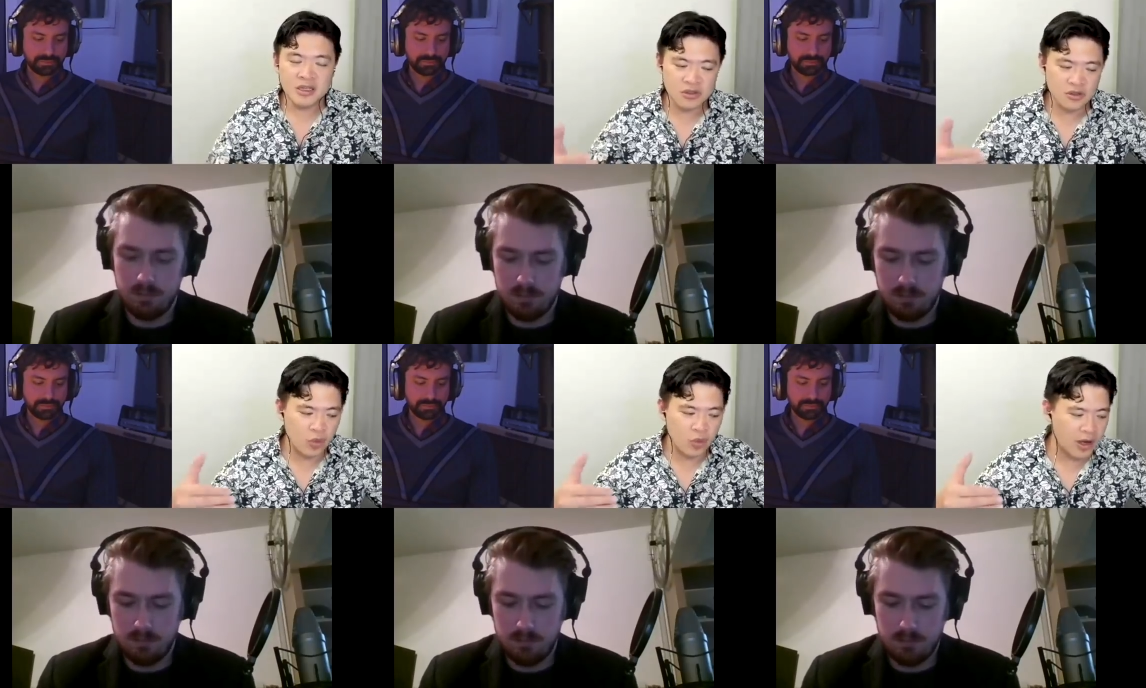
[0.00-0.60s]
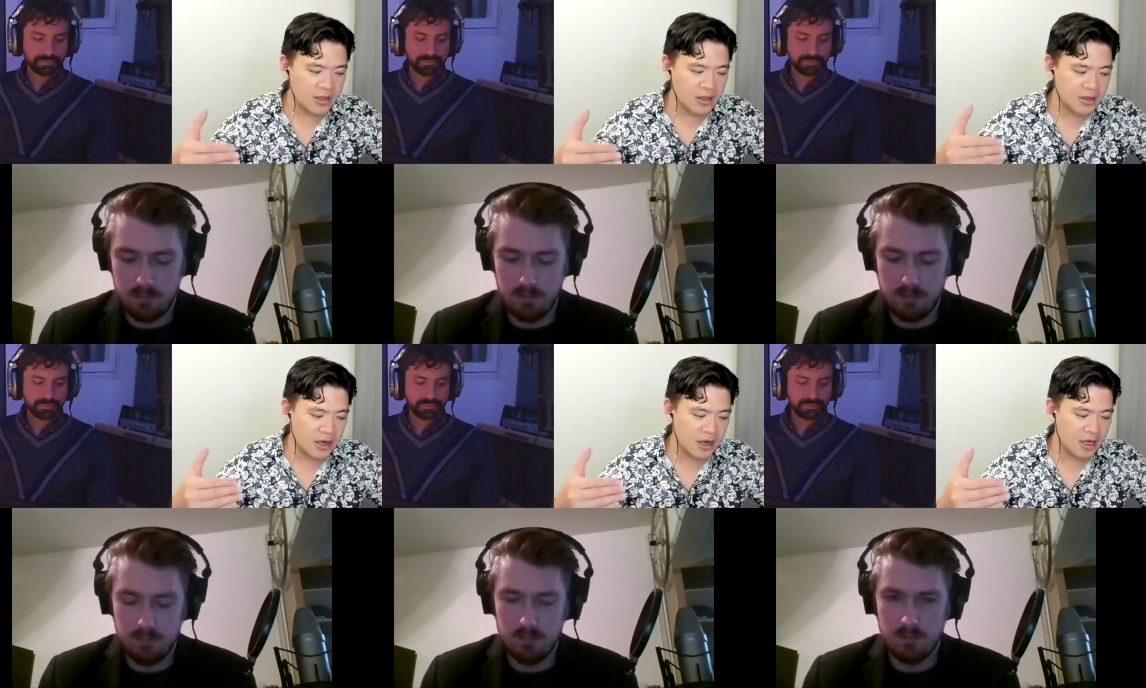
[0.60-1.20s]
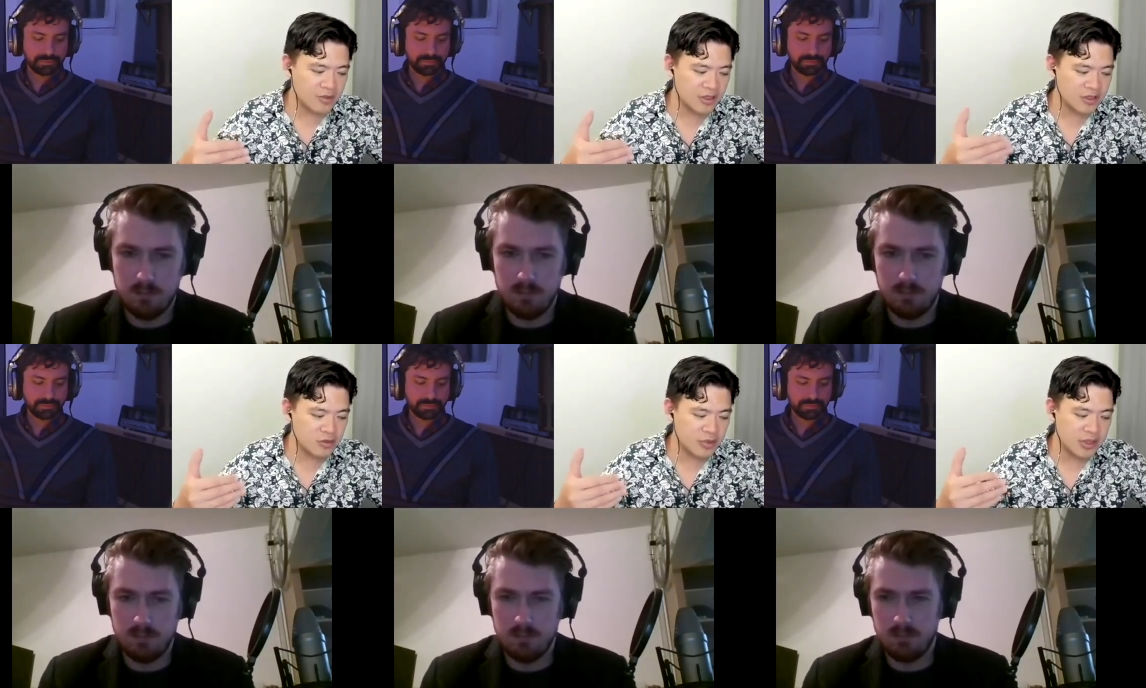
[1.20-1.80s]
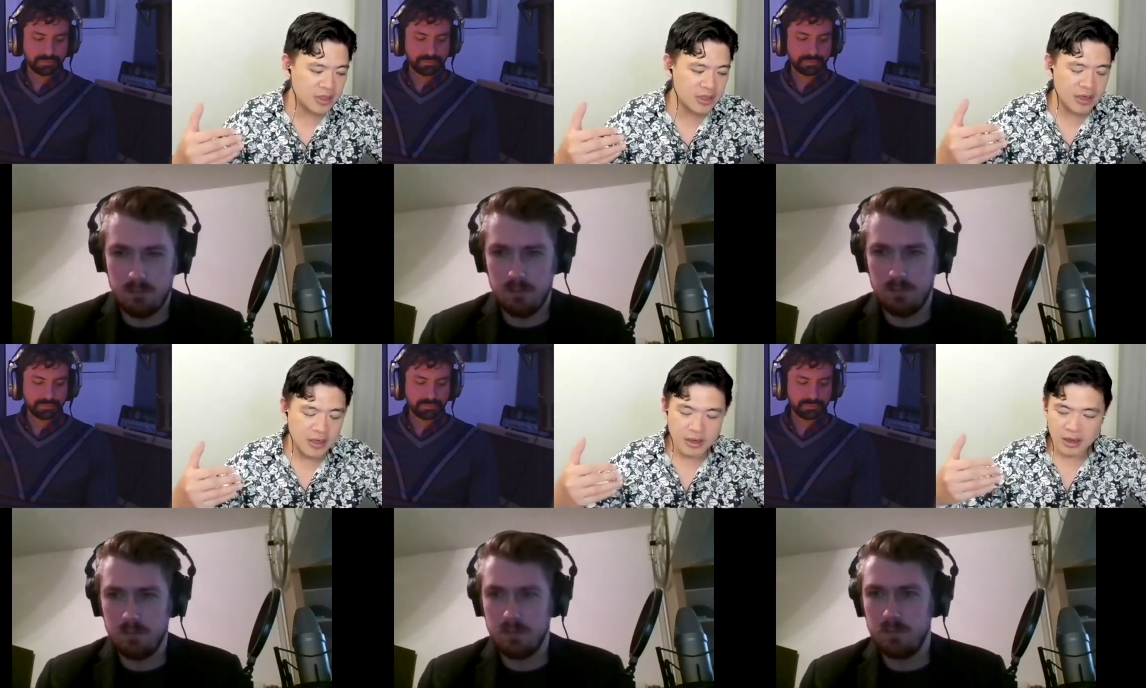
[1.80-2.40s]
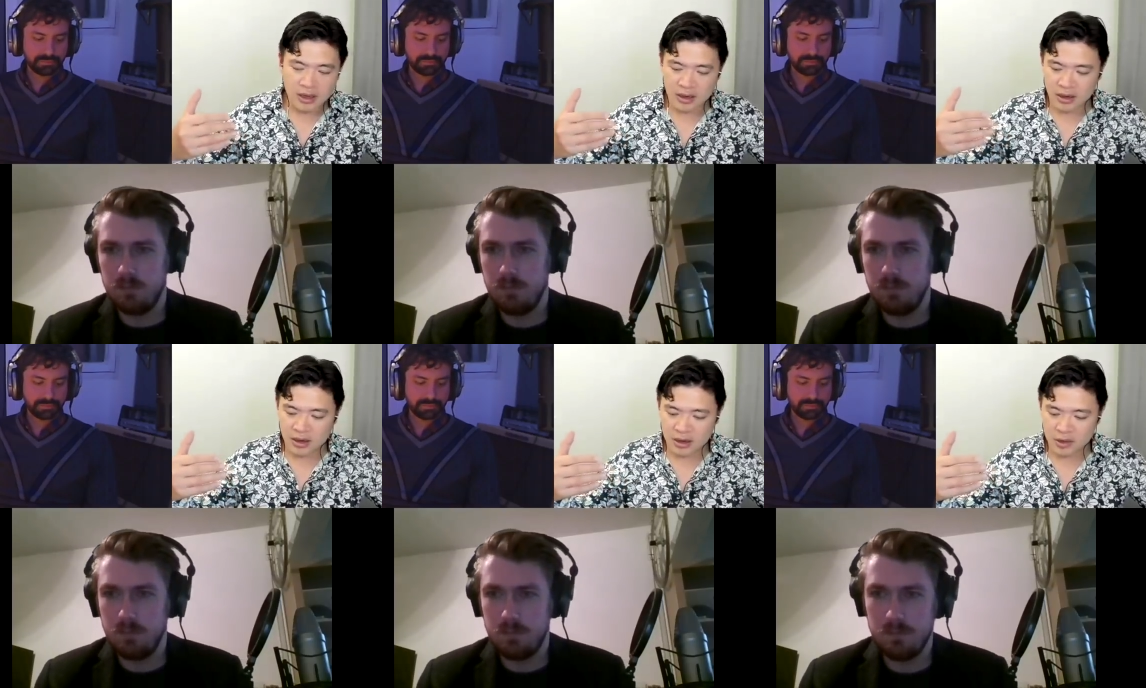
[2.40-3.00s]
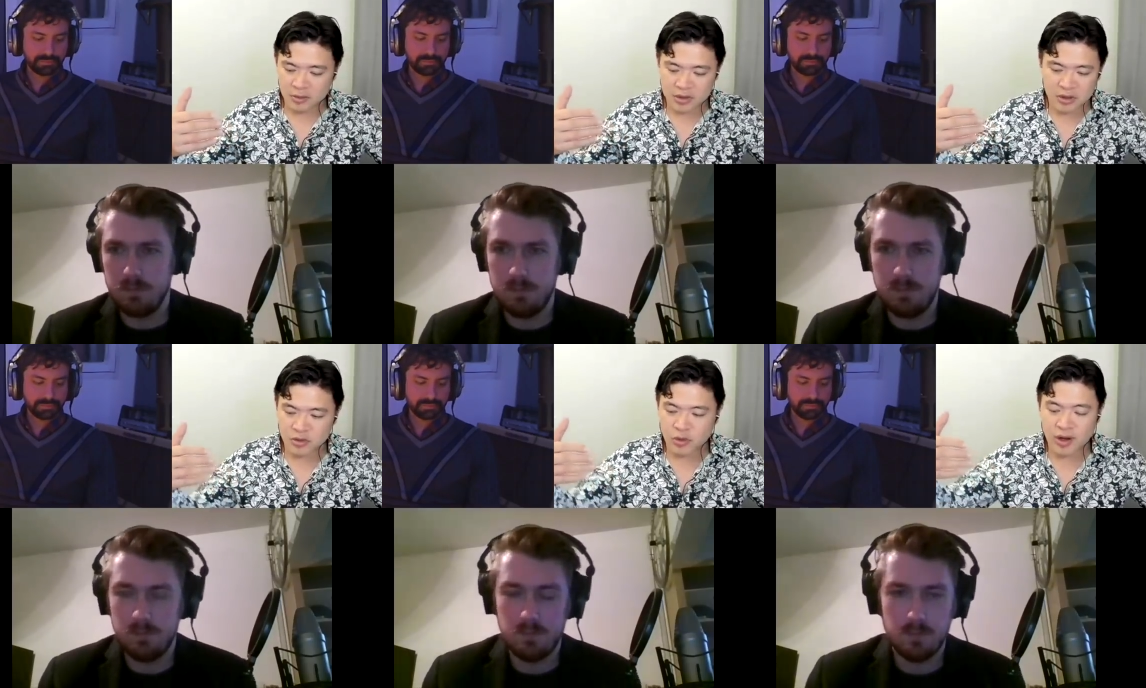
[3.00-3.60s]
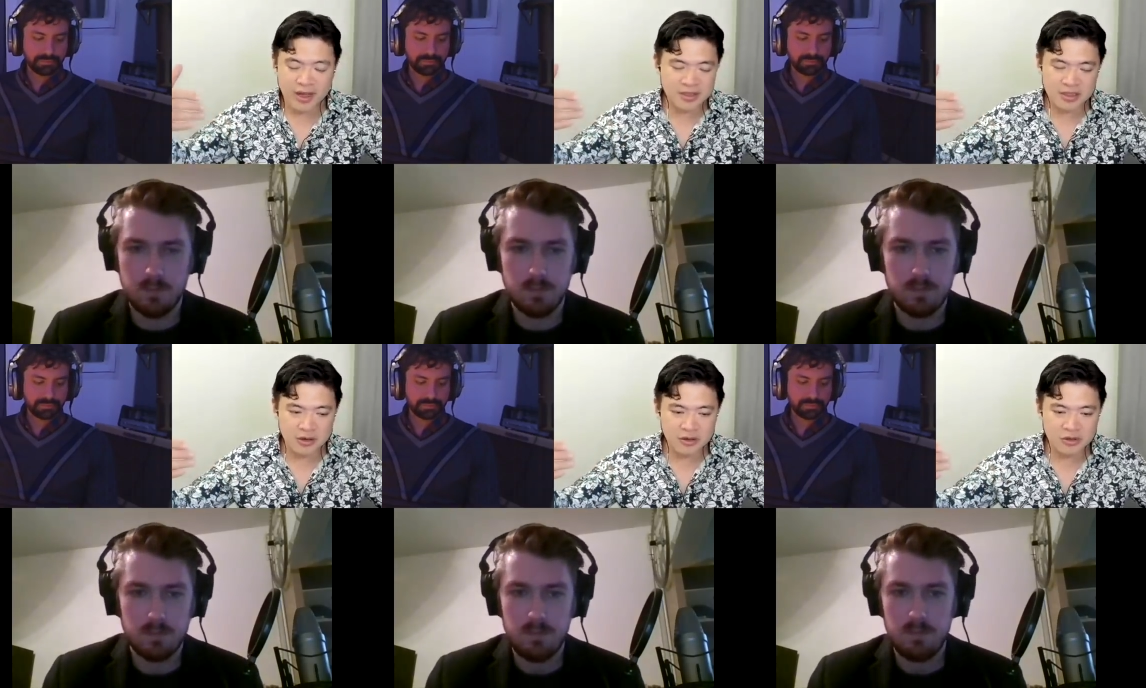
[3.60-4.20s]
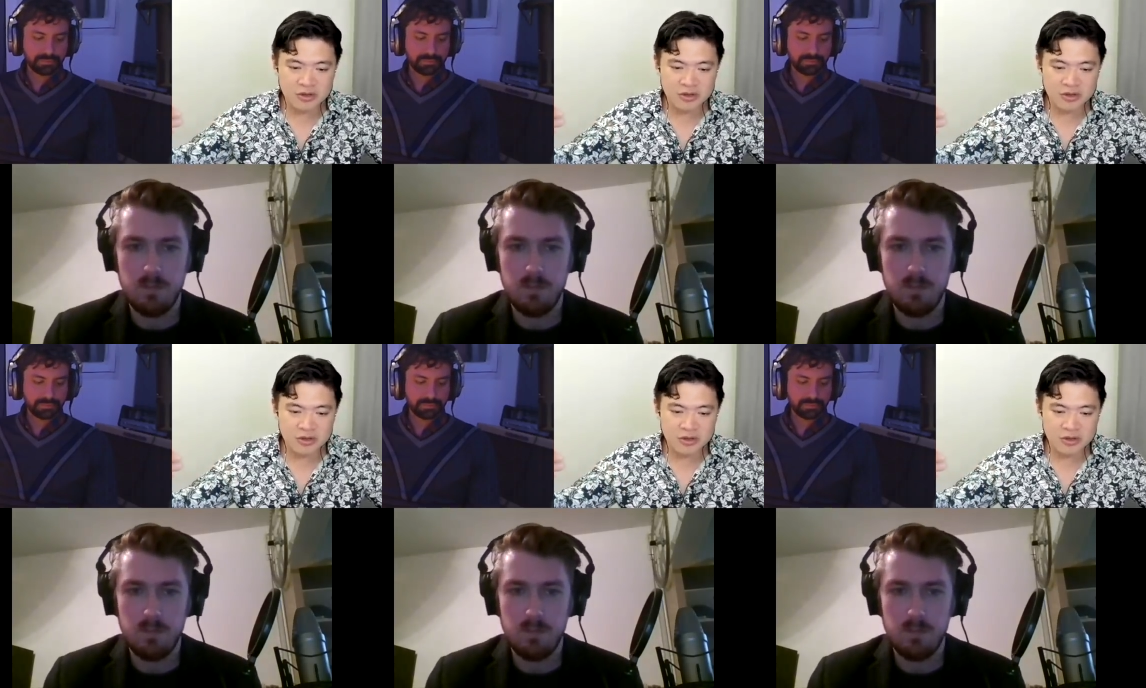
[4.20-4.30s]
Speaker 1: Do you want um, this to be, um, you know, do you want S T Os to